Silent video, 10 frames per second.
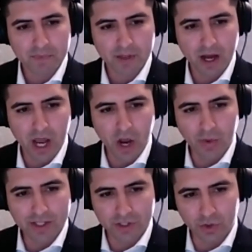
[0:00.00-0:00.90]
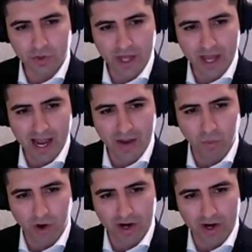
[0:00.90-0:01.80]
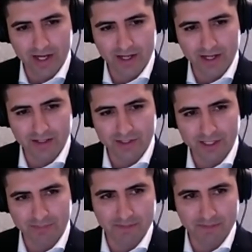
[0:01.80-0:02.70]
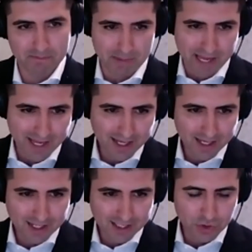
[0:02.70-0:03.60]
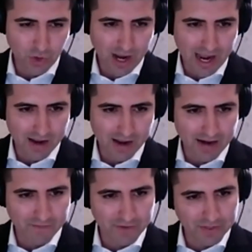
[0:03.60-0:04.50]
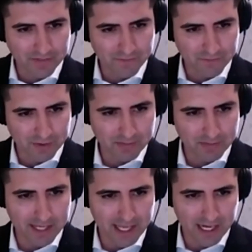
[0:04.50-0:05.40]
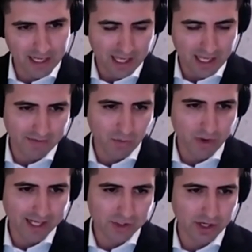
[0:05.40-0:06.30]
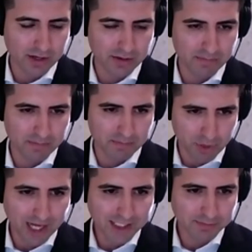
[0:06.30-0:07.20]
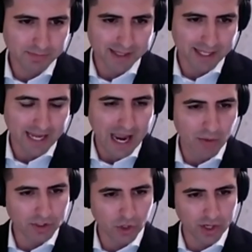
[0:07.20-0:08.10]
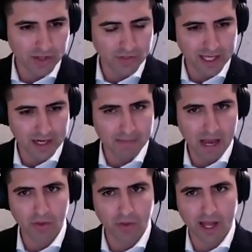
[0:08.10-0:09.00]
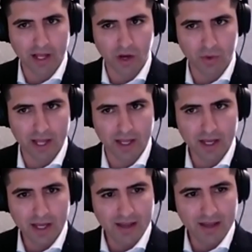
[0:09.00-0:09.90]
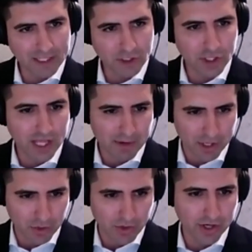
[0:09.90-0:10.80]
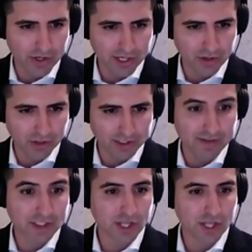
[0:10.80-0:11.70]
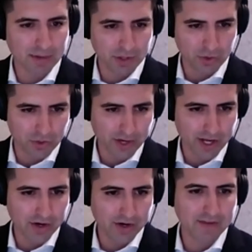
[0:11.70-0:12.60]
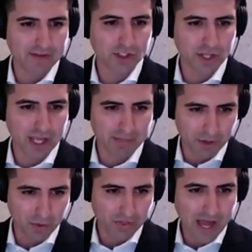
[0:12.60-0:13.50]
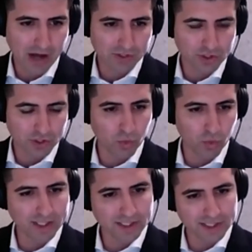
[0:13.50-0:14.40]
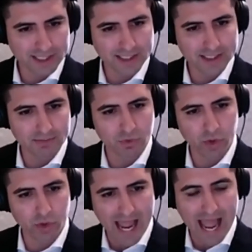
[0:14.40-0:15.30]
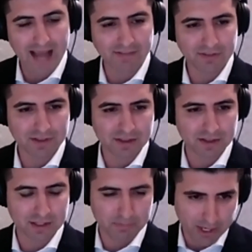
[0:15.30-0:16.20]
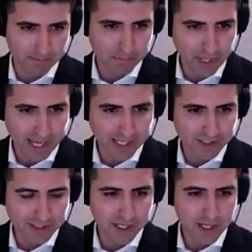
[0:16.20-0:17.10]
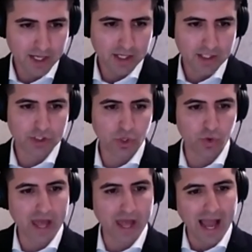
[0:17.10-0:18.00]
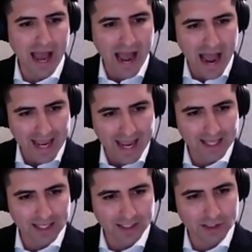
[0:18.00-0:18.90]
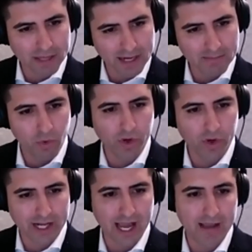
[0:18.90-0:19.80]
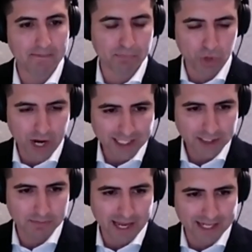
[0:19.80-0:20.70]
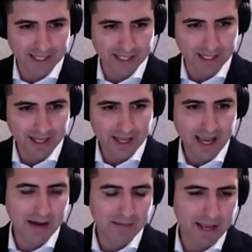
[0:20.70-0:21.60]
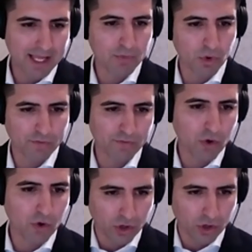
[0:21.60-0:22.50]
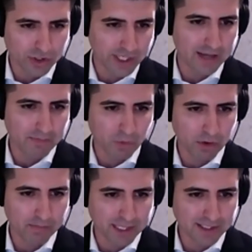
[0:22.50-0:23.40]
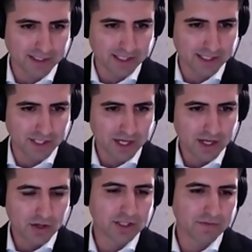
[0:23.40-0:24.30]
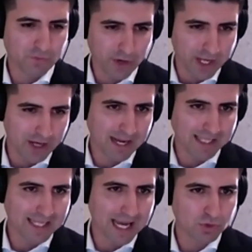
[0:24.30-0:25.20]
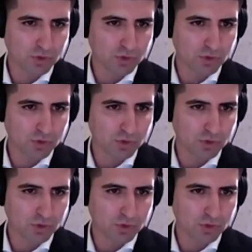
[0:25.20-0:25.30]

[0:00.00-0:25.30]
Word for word: I always knew that I wanted something big. So I, uh, everything from the beginning, even when I started prospecting, I was already thinking about like, okay, eventually I'm going to do 100 deals. Eventually I'm going to do 300. Eventually I'm going to do a thousand. So what systems would I have to put in place so that I can spend more time prospecting and making more phone calls to get more business to free up my time.